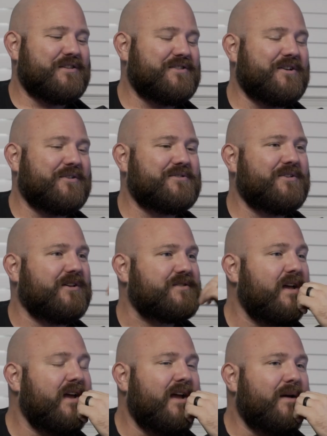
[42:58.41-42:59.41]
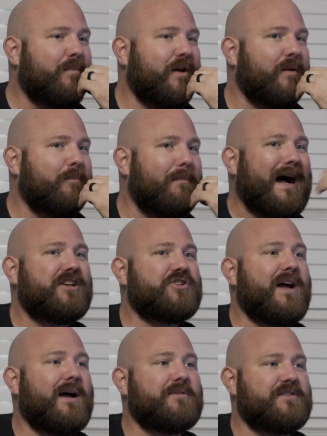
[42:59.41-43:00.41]
a secret sauce. But my
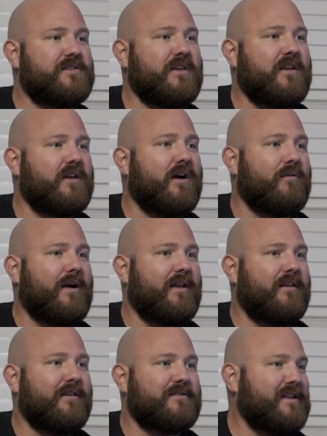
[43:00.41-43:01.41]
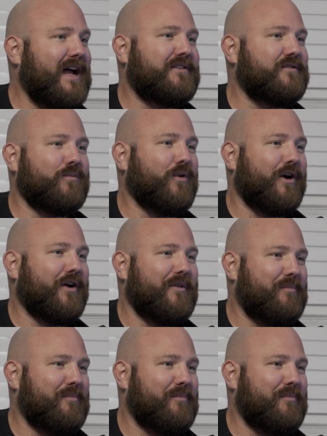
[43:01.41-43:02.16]
job as CEO, right, is not to work on the